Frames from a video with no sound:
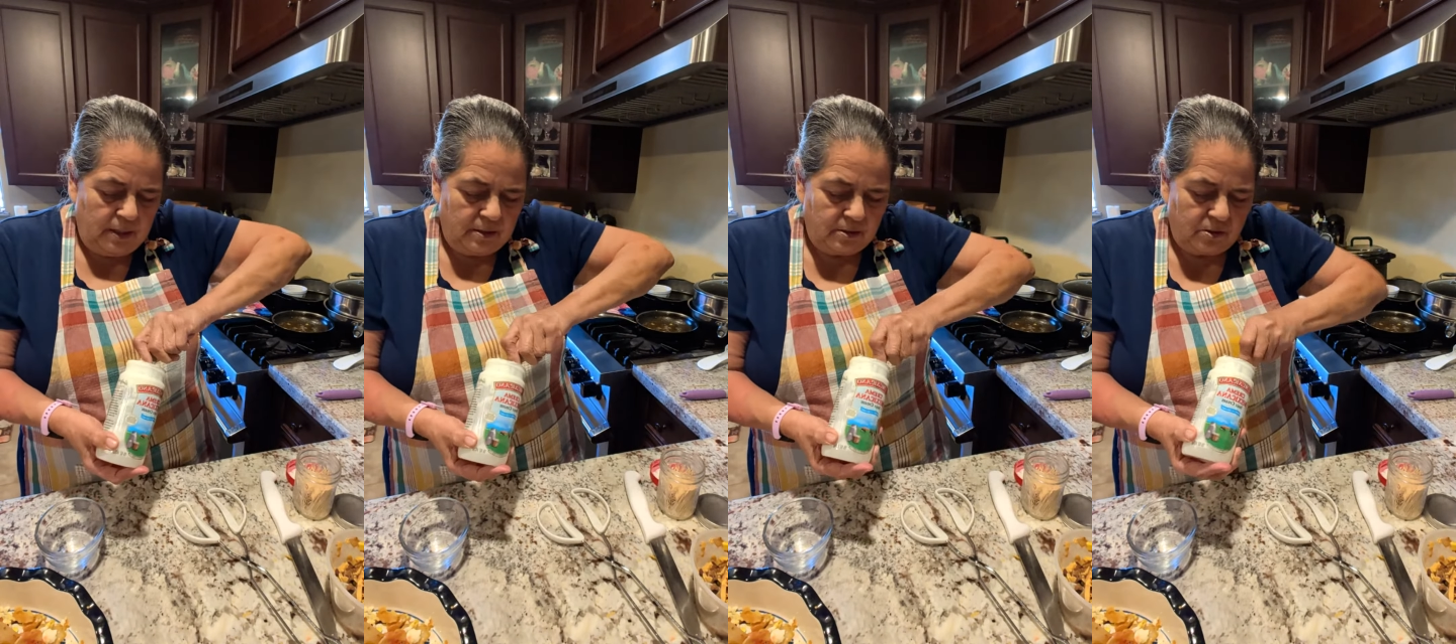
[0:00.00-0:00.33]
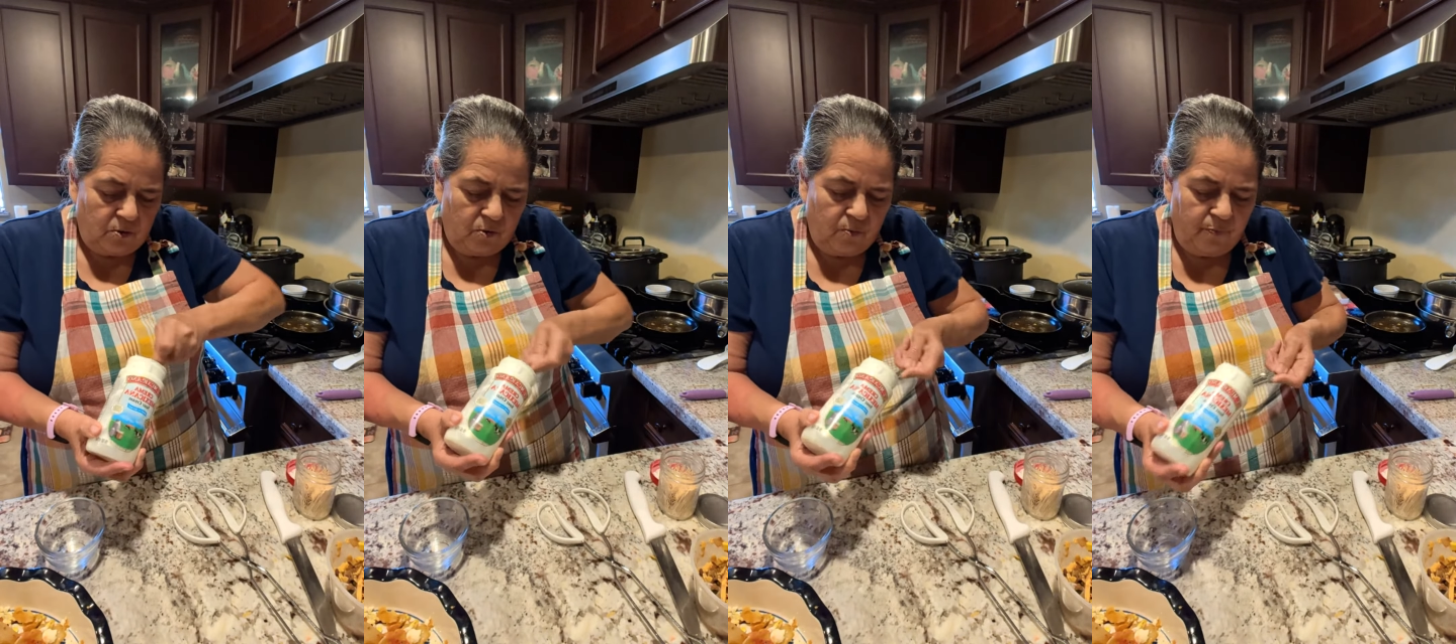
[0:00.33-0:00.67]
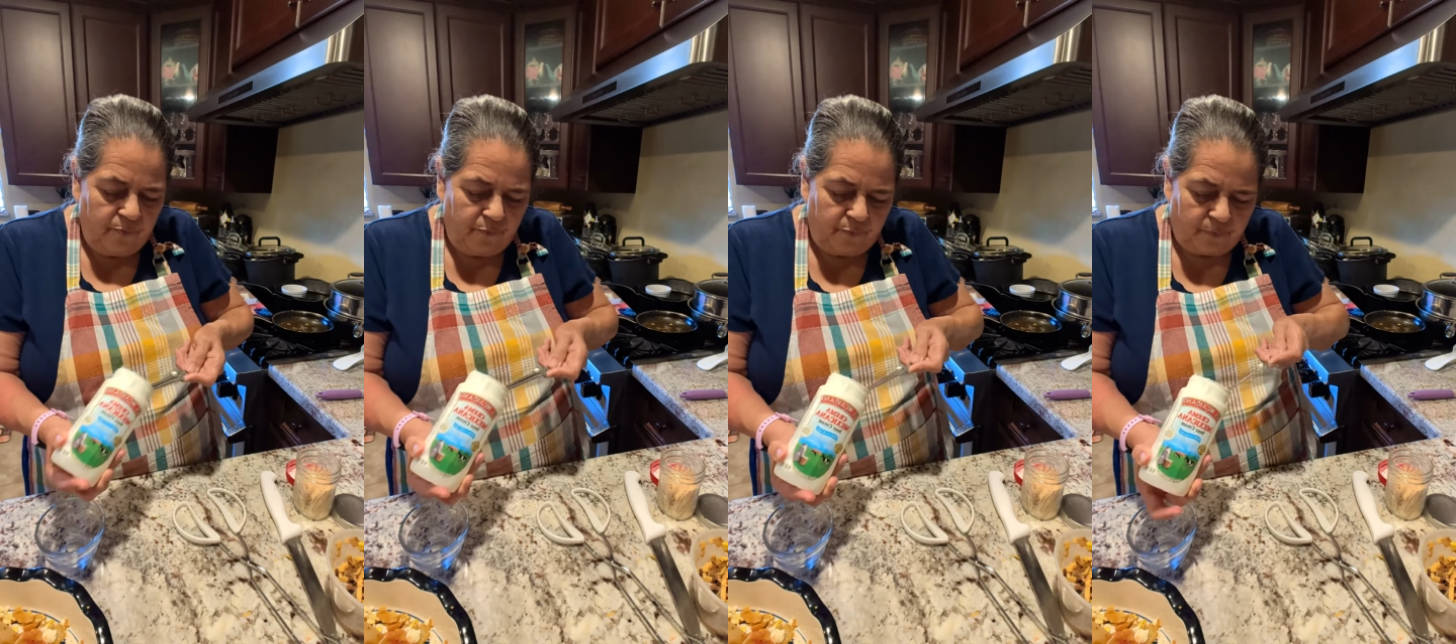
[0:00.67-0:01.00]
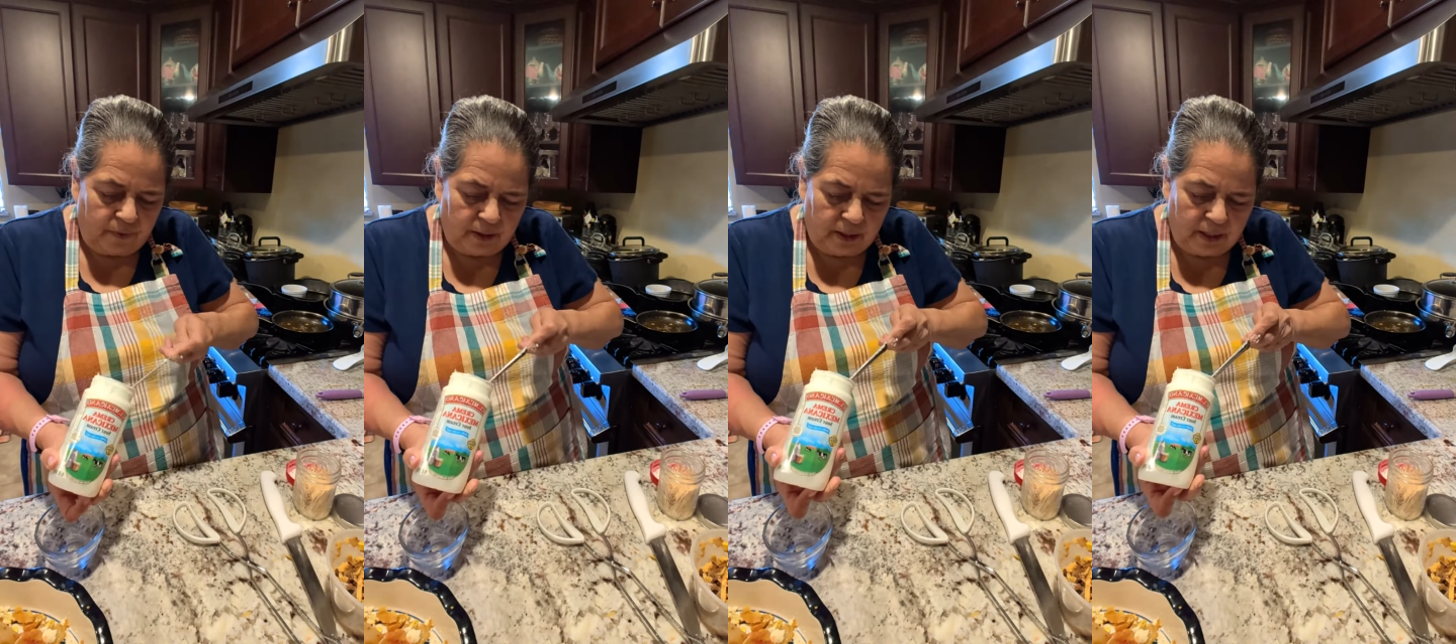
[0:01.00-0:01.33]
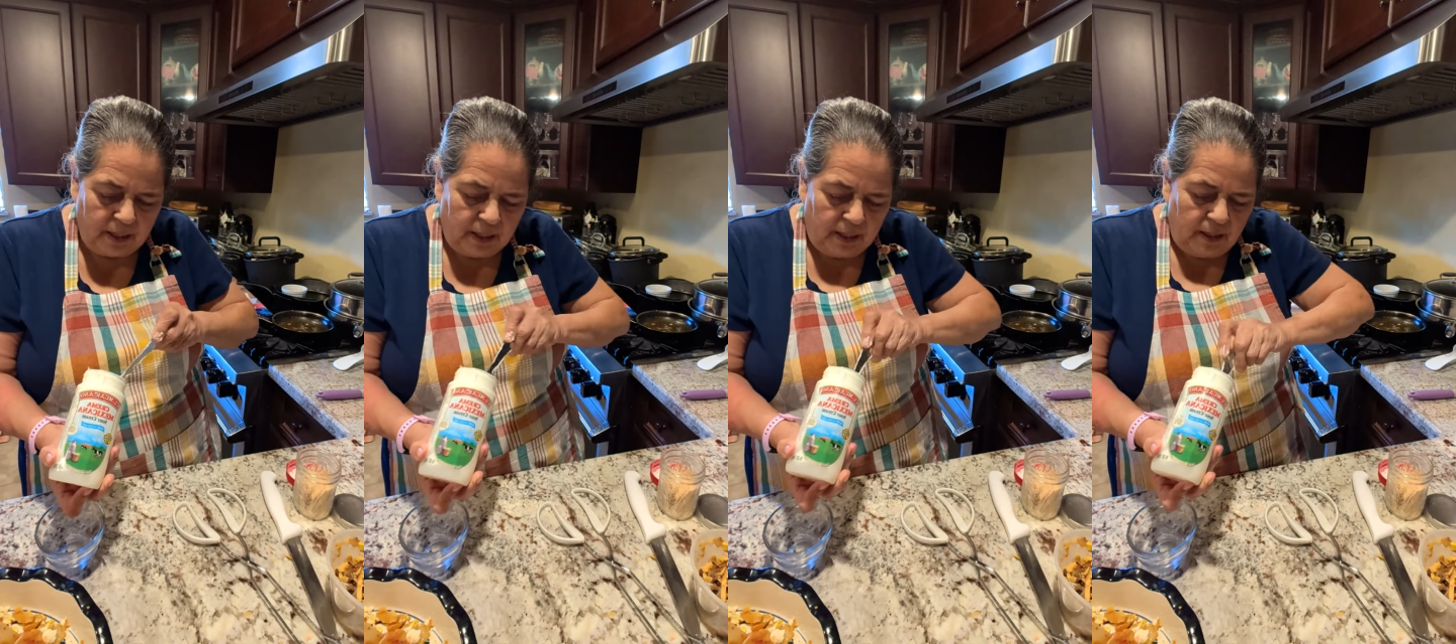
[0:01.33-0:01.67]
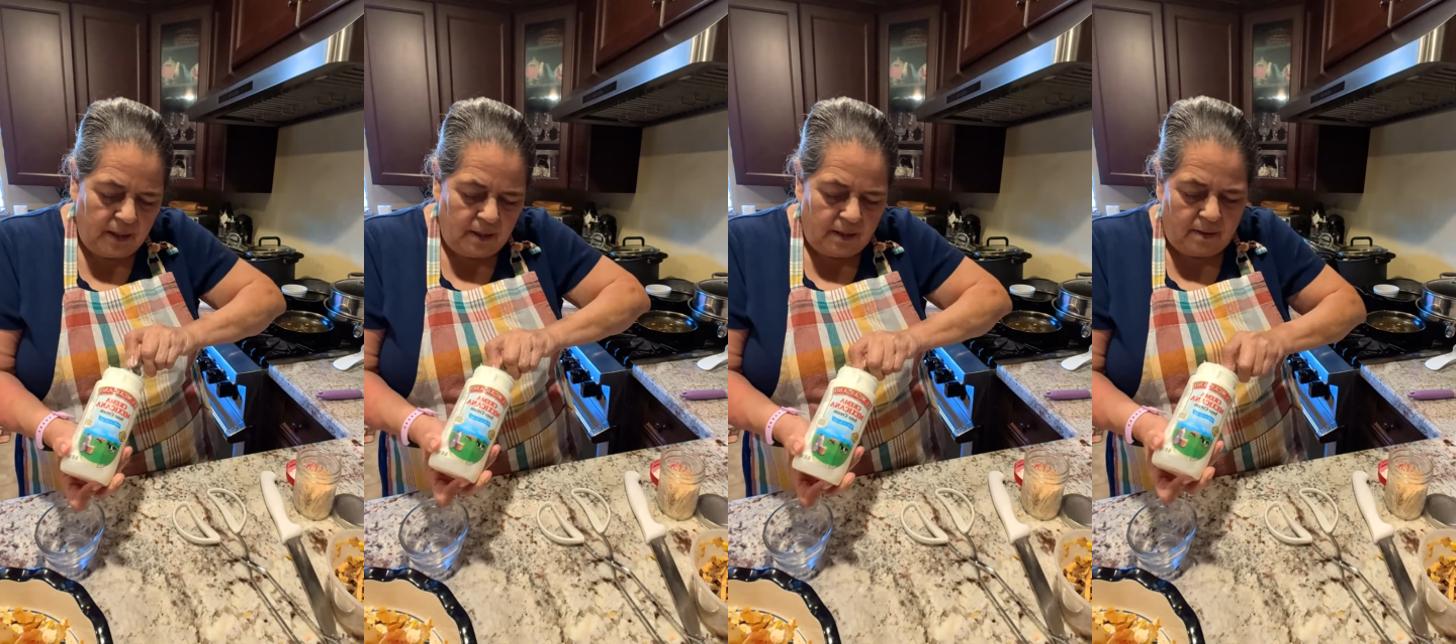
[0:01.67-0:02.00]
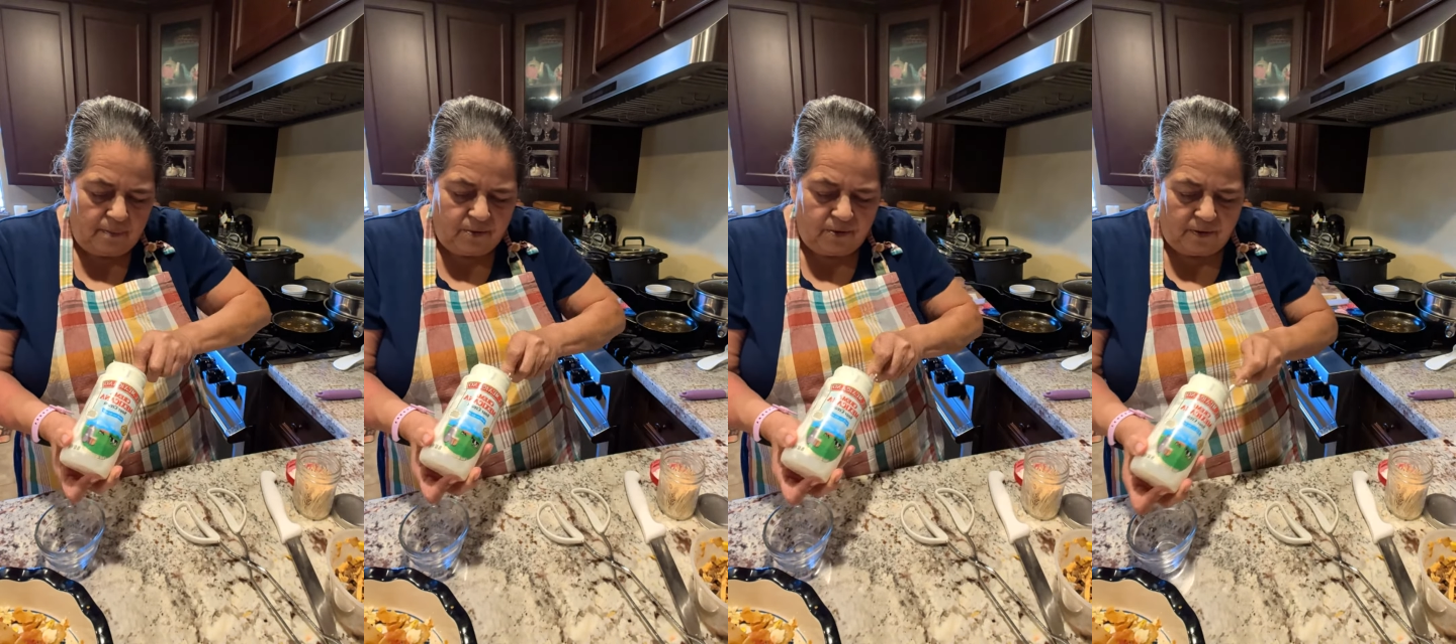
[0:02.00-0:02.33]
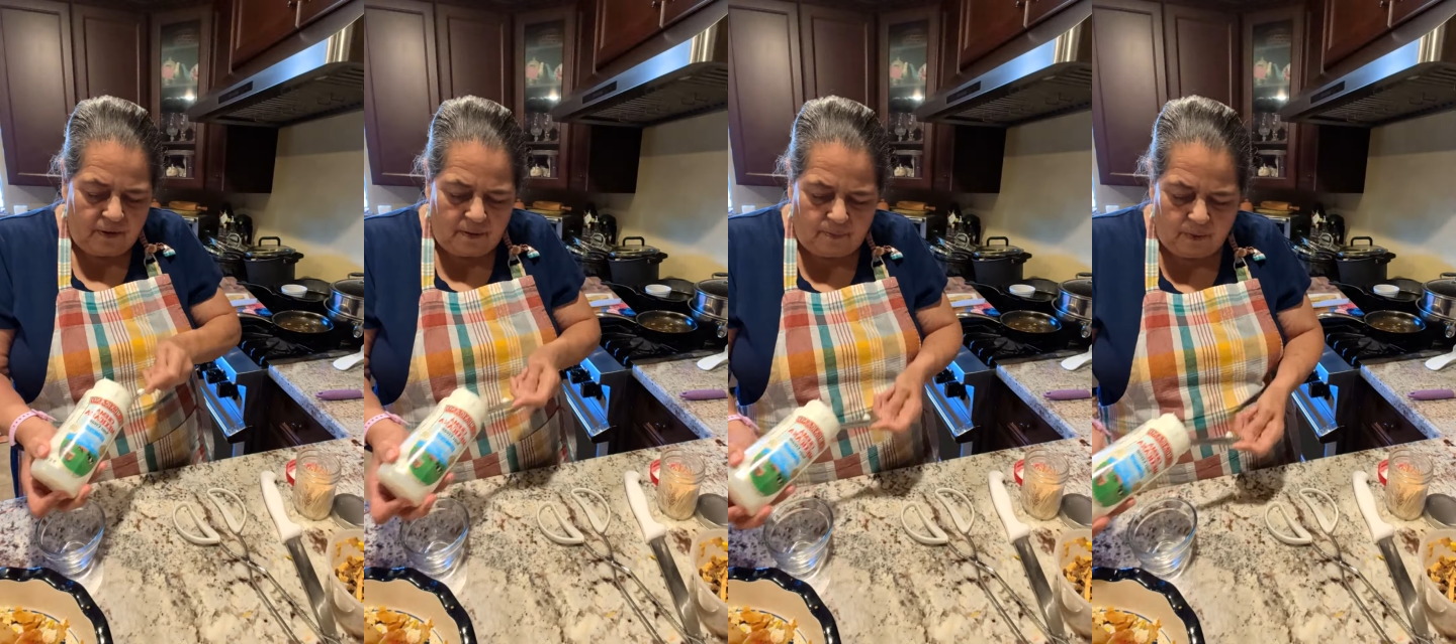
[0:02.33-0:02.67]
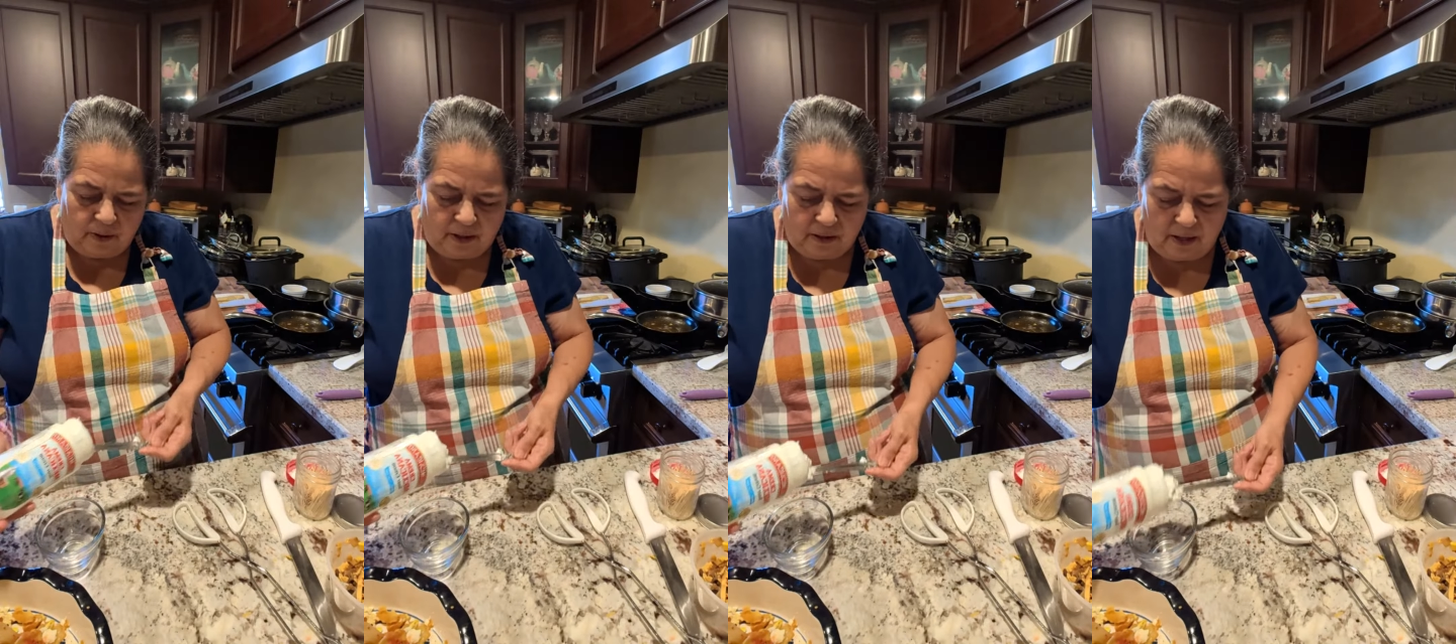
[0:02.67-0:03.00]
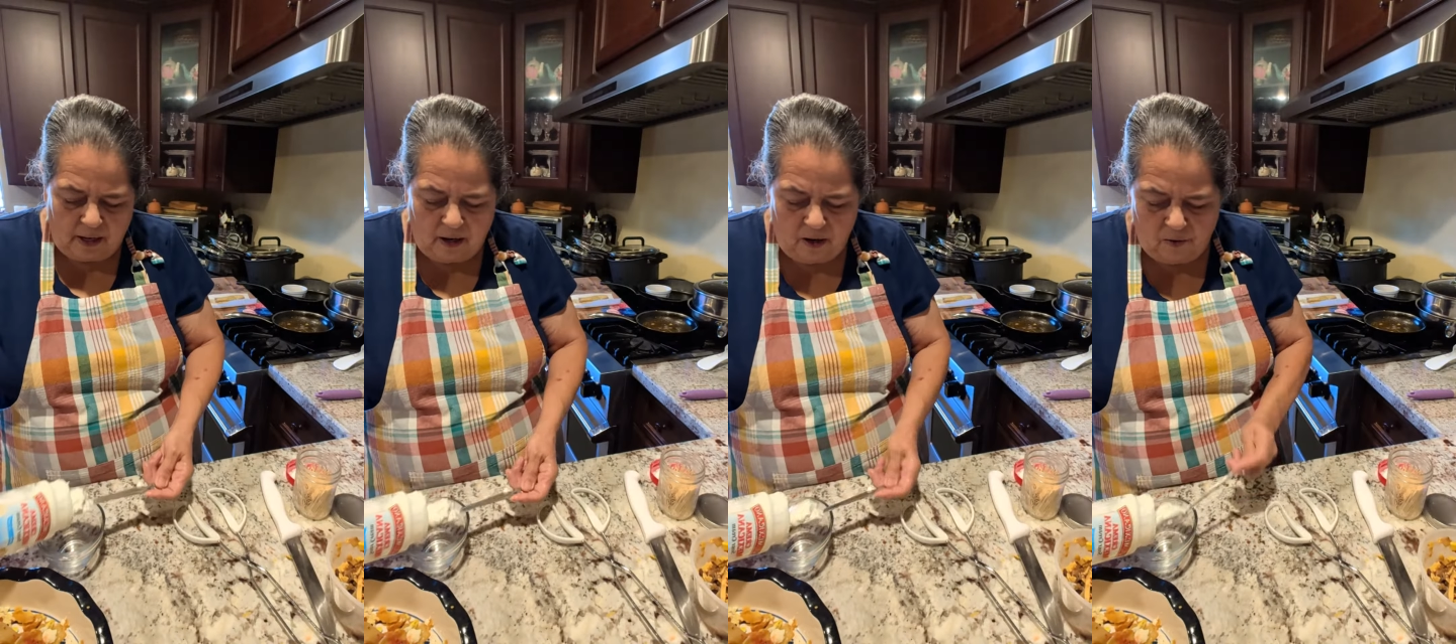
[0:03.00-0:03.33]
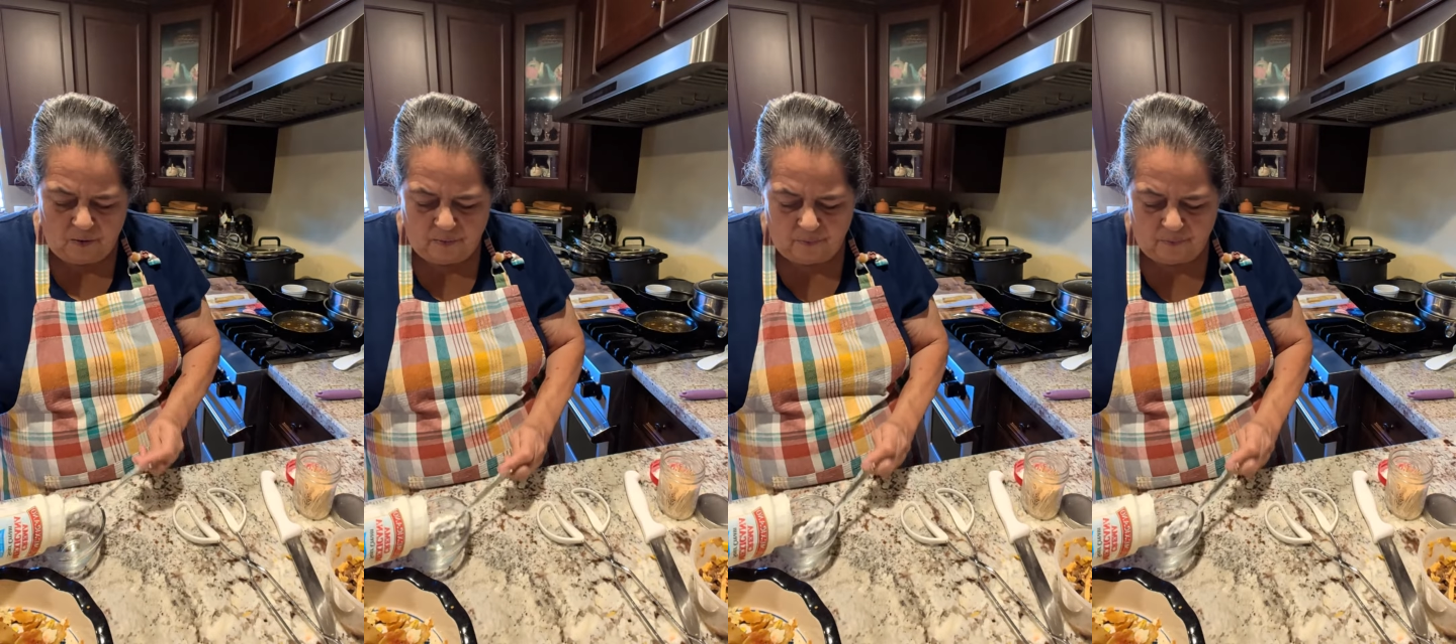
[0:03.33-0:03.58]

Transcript: So I'm just going to get that out.